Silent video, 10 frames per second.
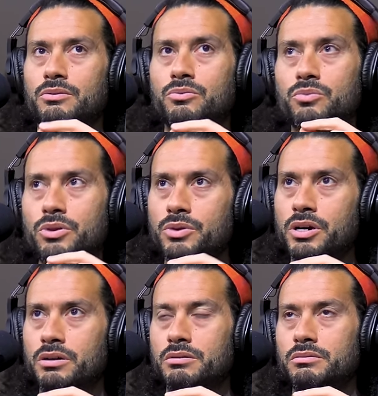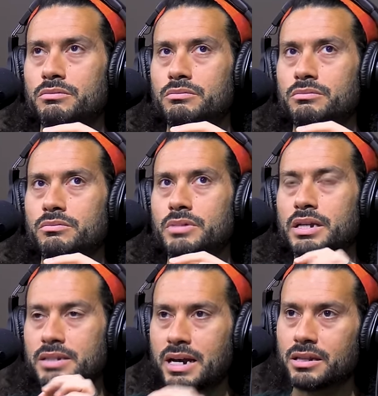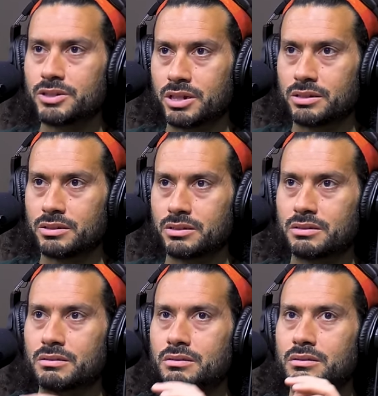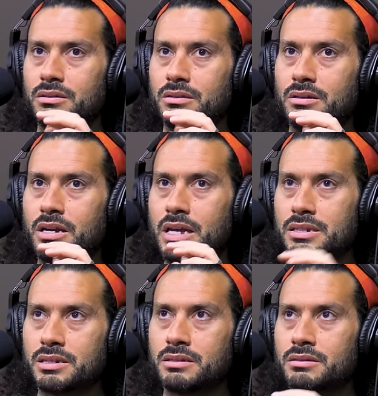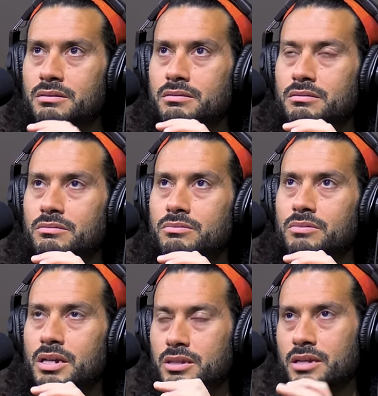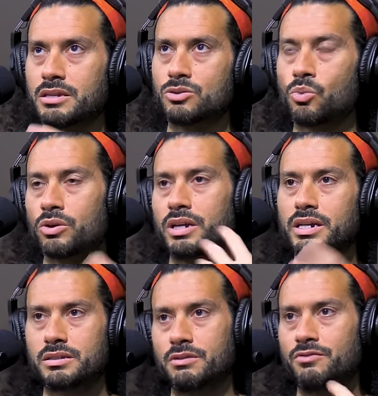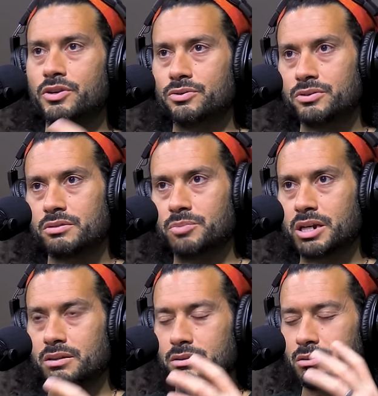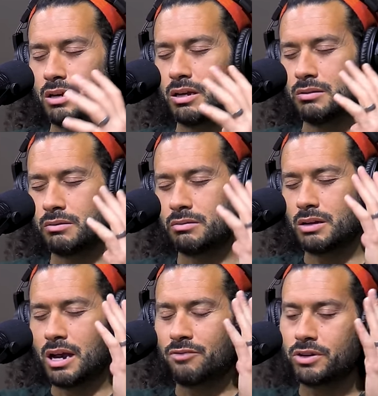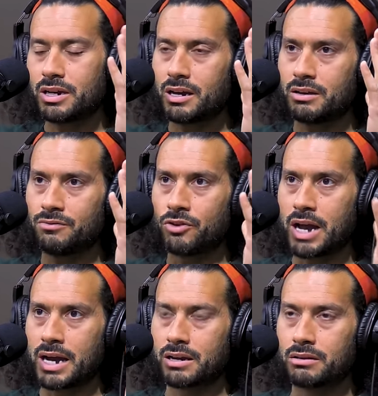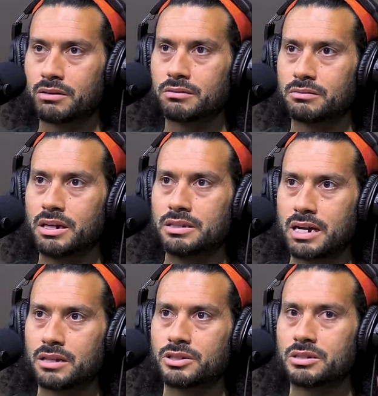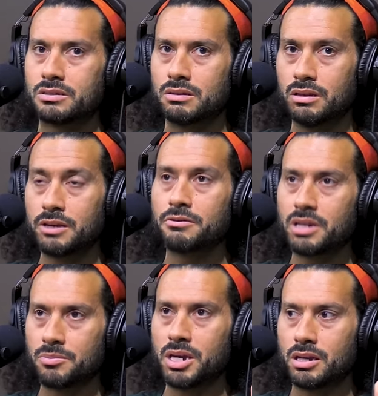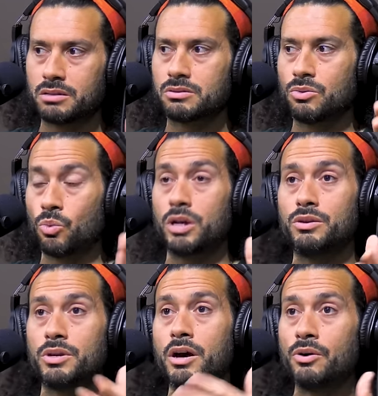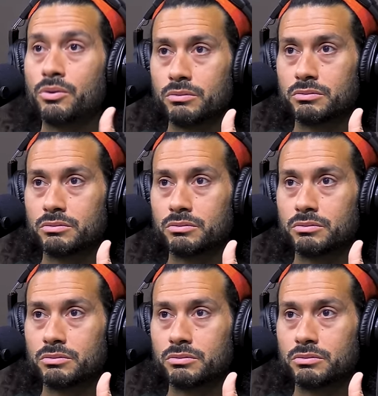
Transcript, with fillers: The intelligence isn't it gets it's a word that gets confused because in everyday vernacular, intelligence literally means what you know,